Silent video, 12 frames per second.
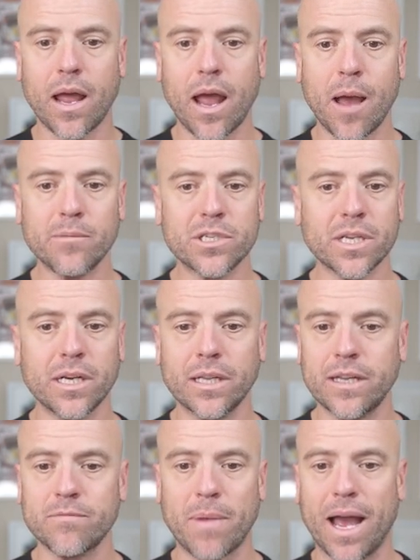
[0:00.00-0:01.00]
I'm just gonna
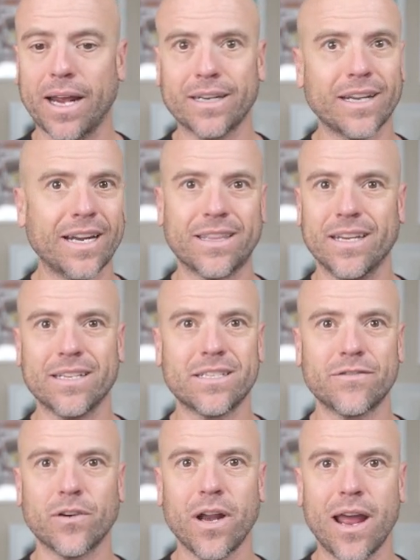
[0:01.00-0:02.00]
leave mine like
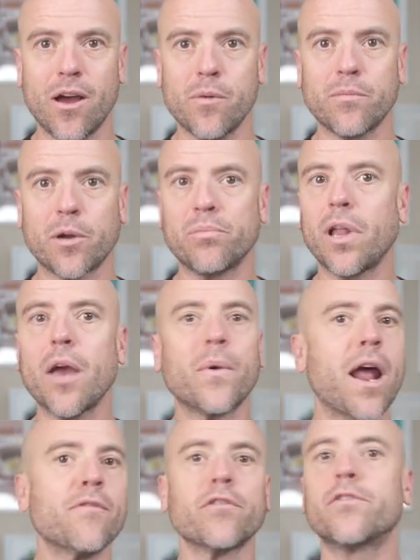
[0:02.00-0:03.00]
this for now, but apply
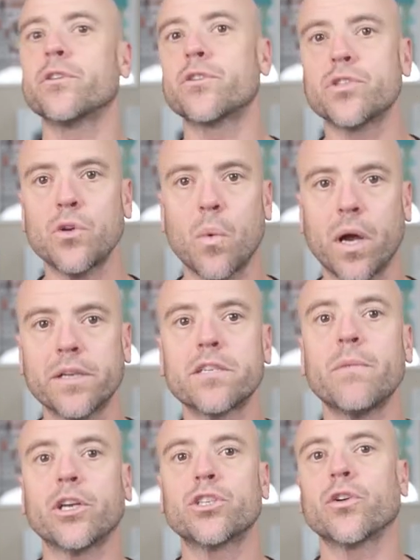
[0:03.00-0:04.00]
whatever filters you want
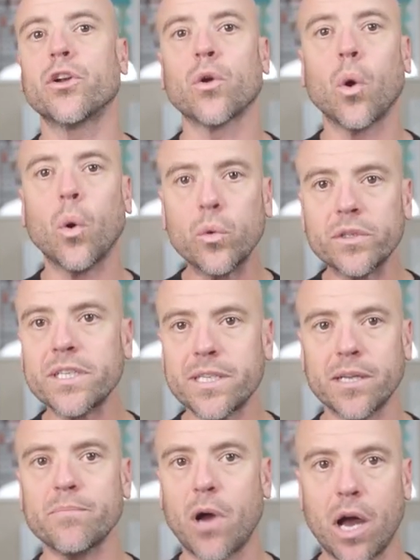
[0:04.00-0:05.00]
to make sure you're only
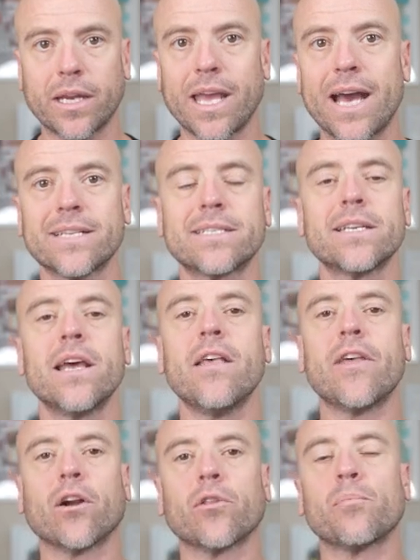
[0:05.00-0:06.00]
seeing podcasts
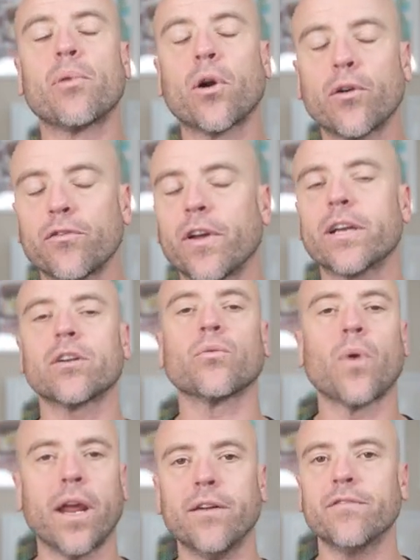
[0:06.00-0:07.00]
that are the perfect
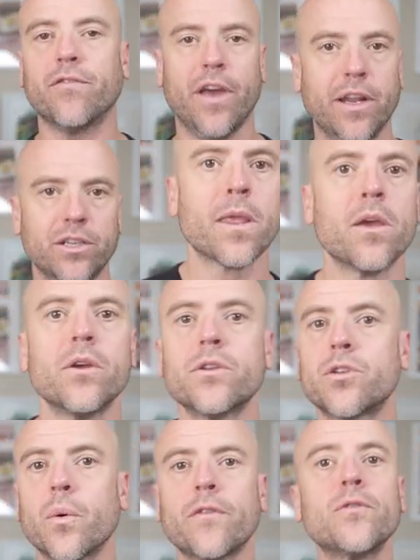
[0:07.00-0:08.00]
right fit.
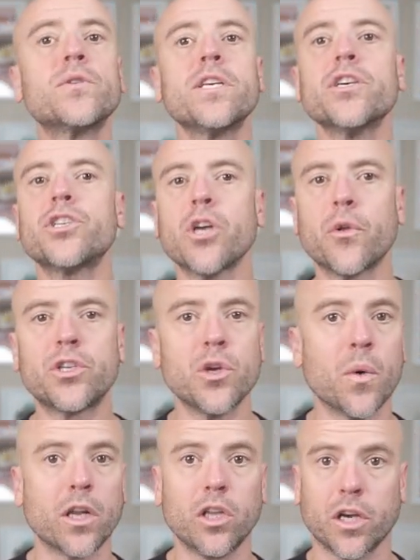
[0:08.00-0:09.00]
So if you see a show that you
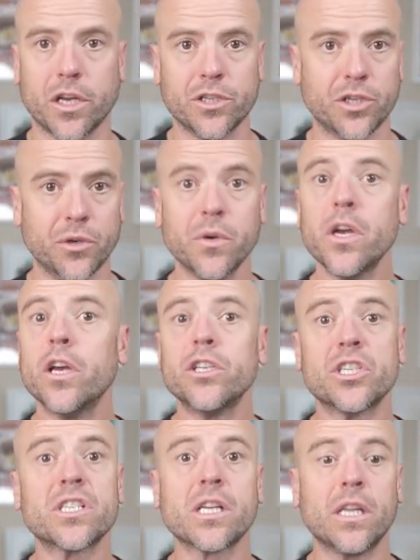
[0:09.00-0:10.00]
want to look into,
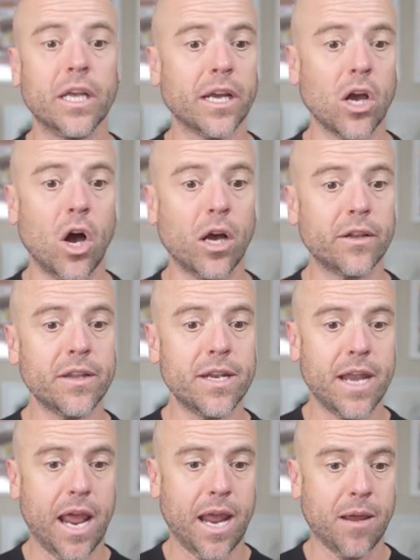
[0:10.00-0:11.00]
just click on the
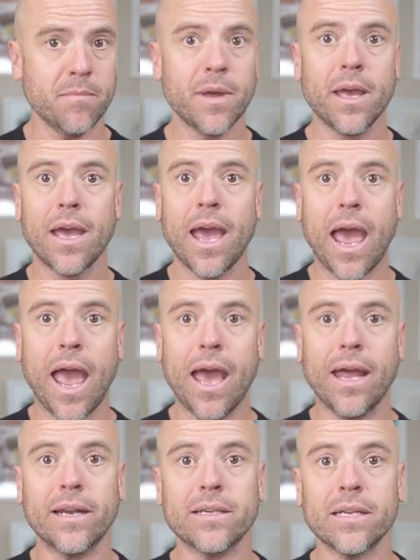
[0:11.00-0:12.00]
name
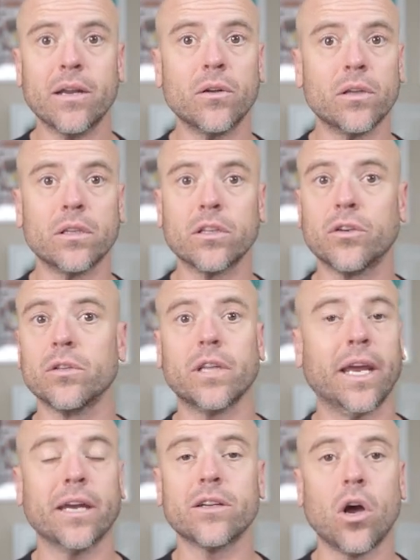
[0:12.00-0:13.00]
and it'll go
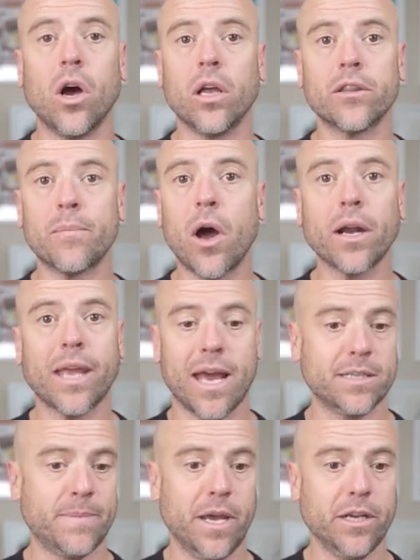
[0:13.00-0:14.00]
land on the
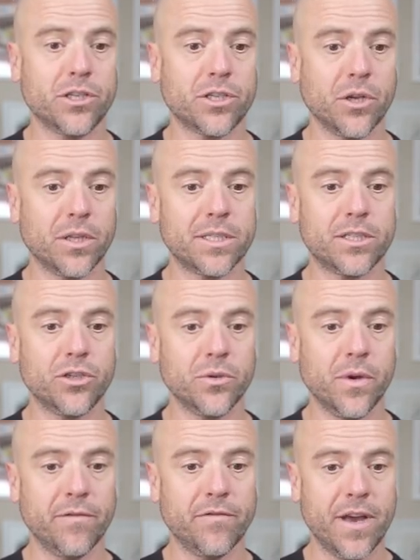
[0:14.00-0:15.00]
podcast page. So let's
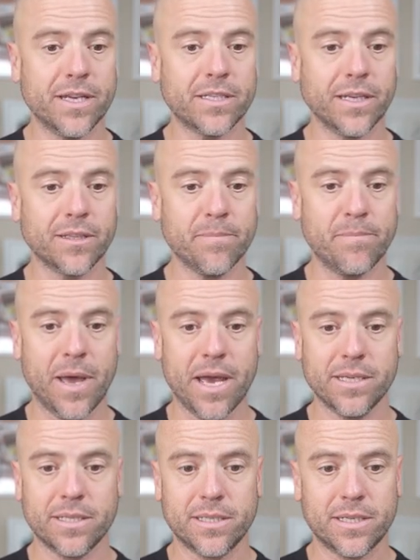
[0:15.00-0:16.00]
do invest like the
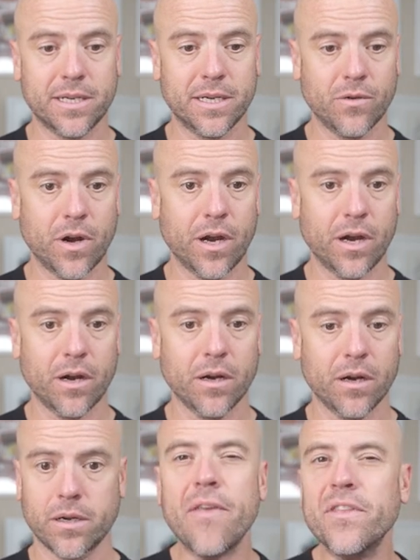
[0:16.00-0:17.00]
best right here.
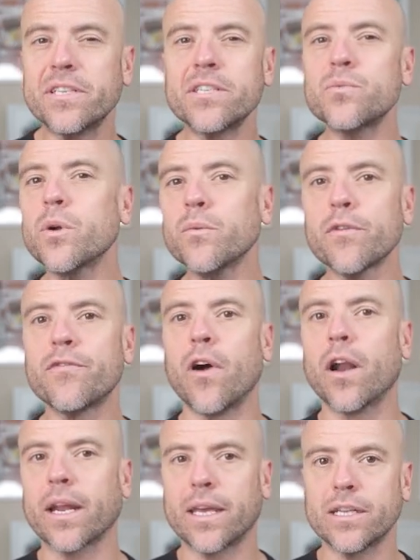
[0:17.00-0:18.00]
And this is where
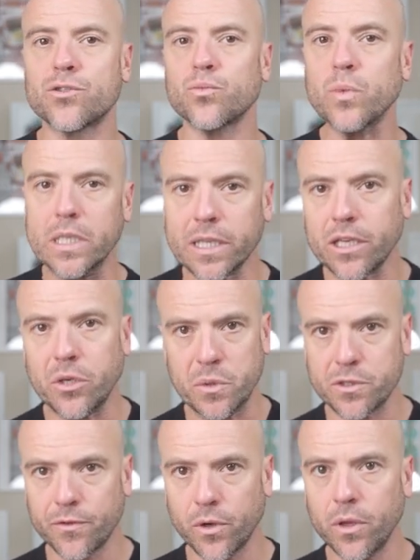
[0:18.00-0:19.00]
Rephonic gets really
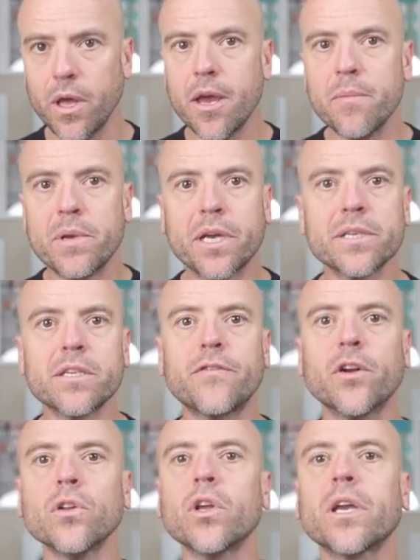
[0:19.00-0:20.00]
useful because if
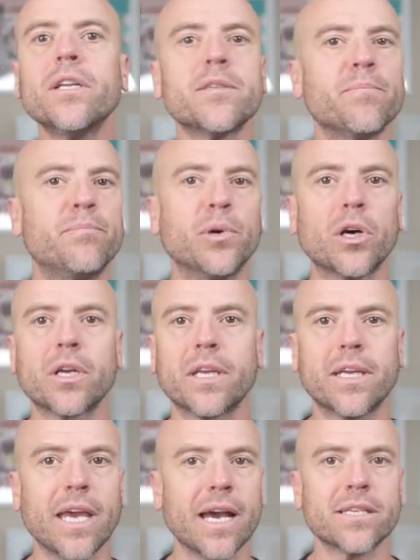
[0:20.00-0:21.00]
you're looking to book
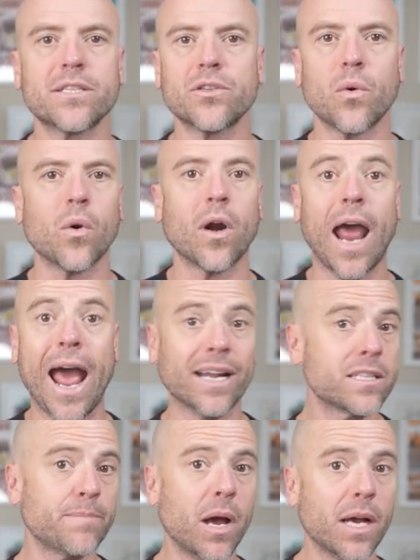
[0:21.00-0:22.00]
guests or ad
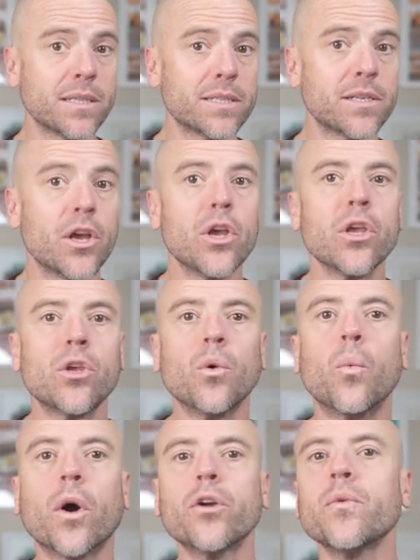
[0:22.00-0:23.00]
spots, you'll
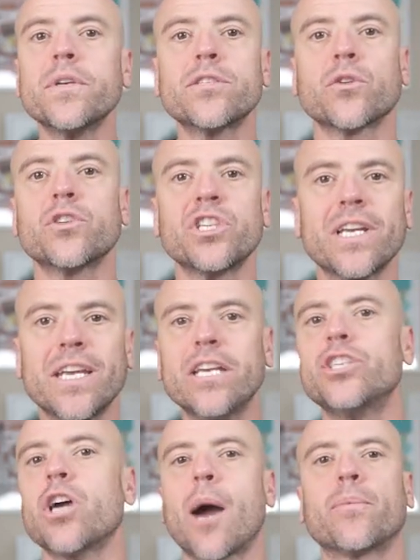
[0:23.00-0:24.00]
want to research
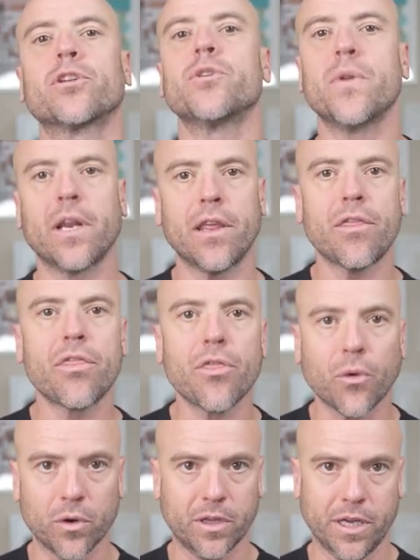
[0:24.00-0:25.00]
each opportunity
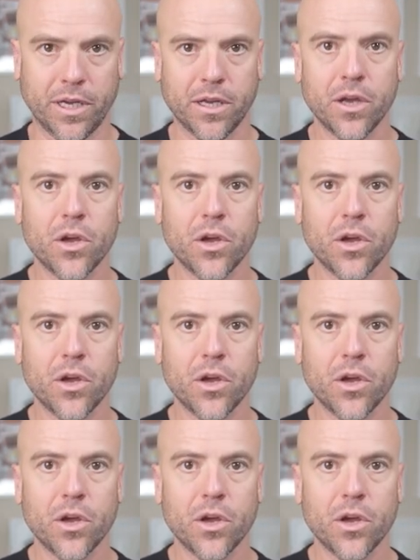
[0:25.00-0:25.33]
thoroughly.